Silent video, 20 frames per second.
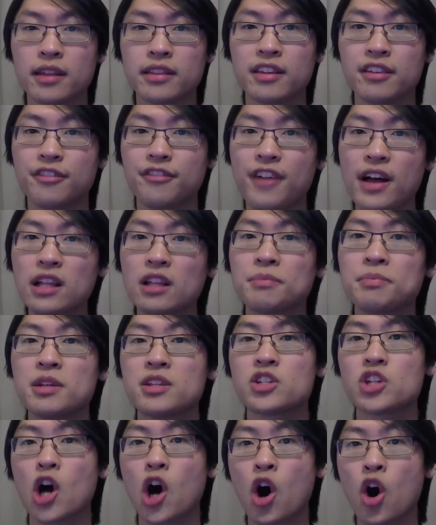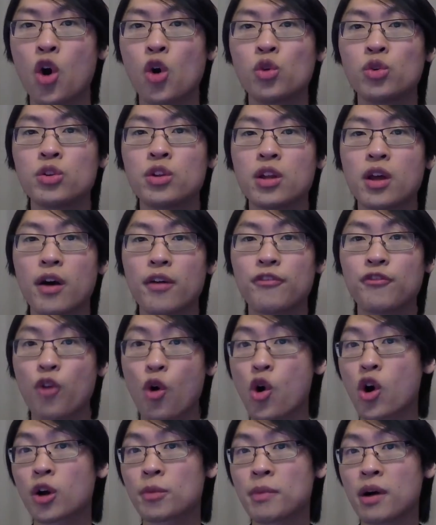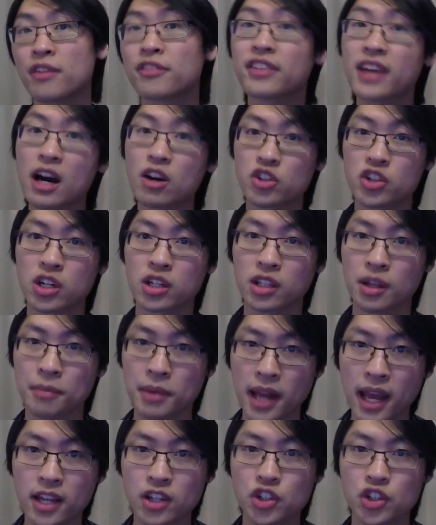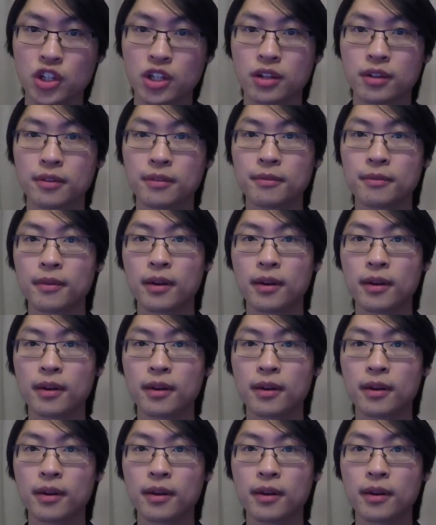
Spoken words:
developed its own form of Gaussian elimination.